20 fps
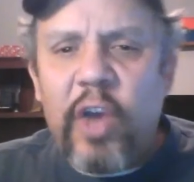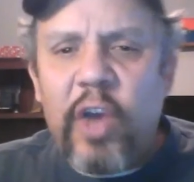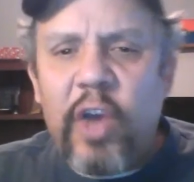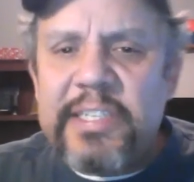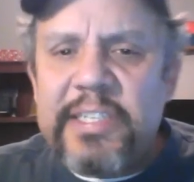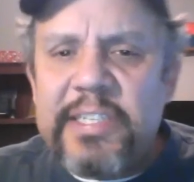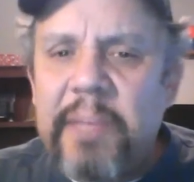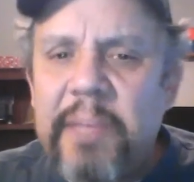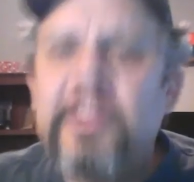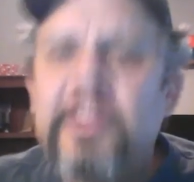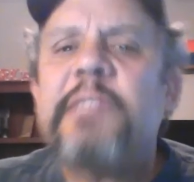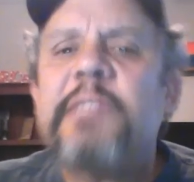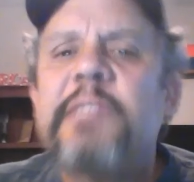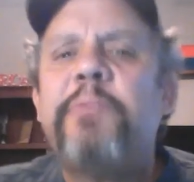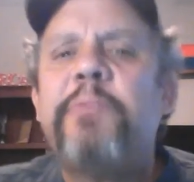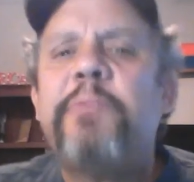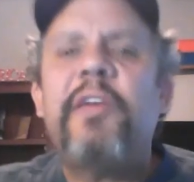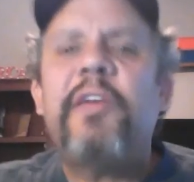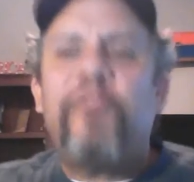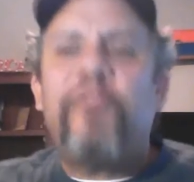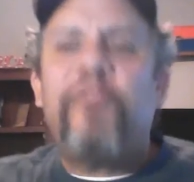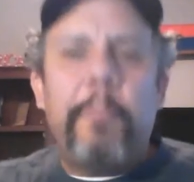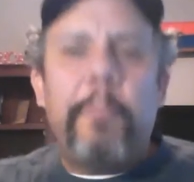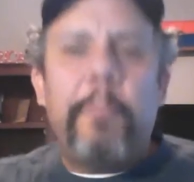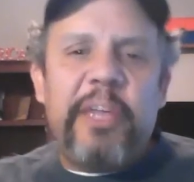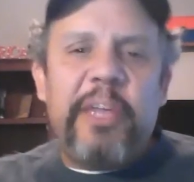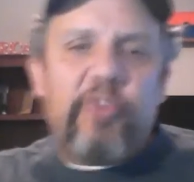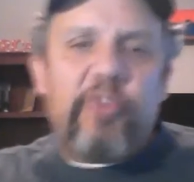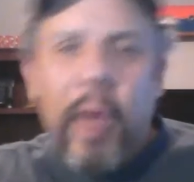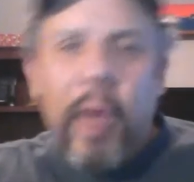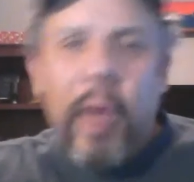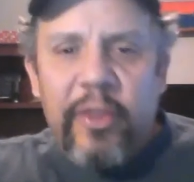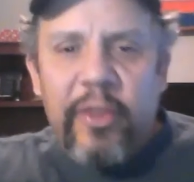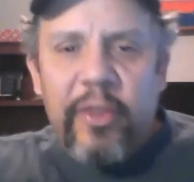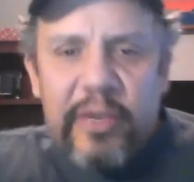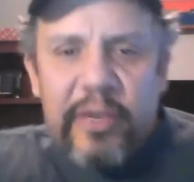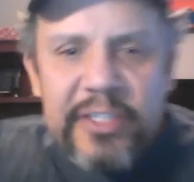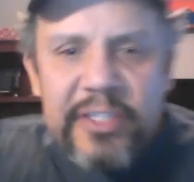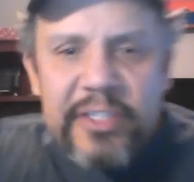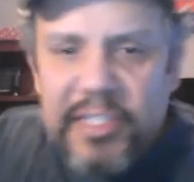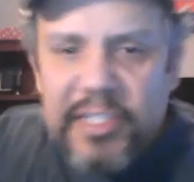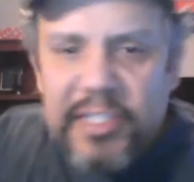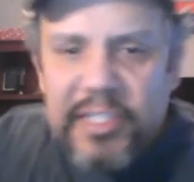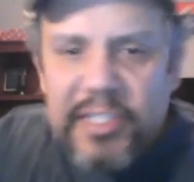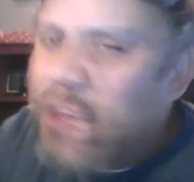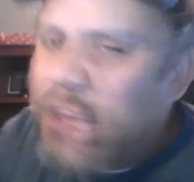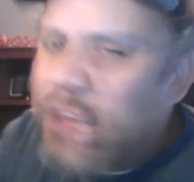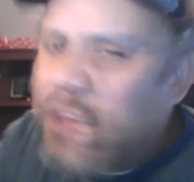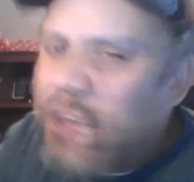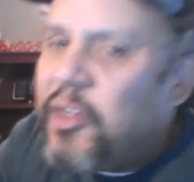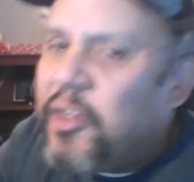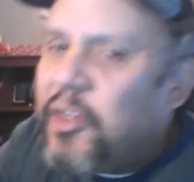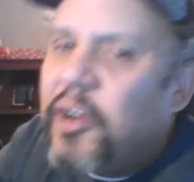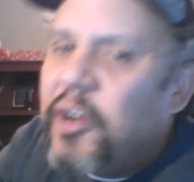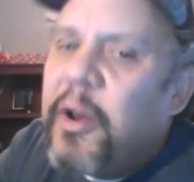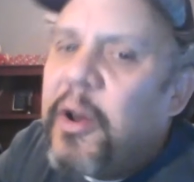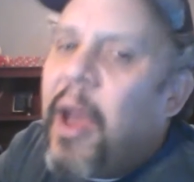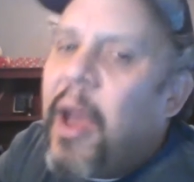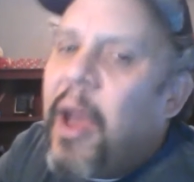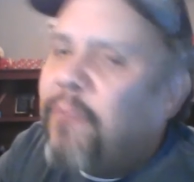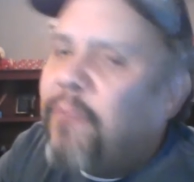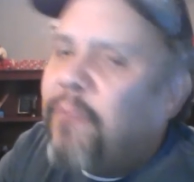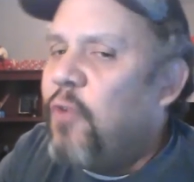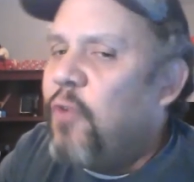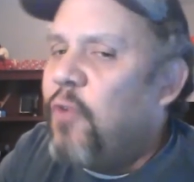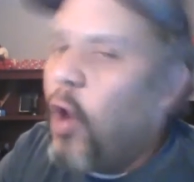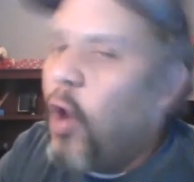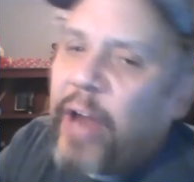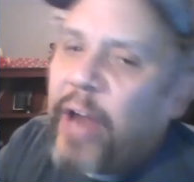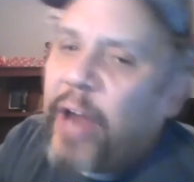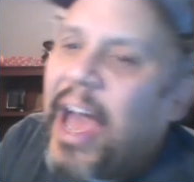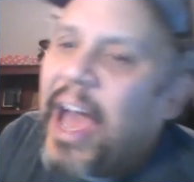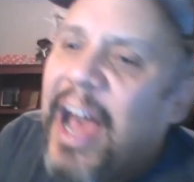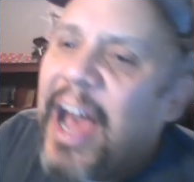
some of this beautiful beach weather in southern Florida.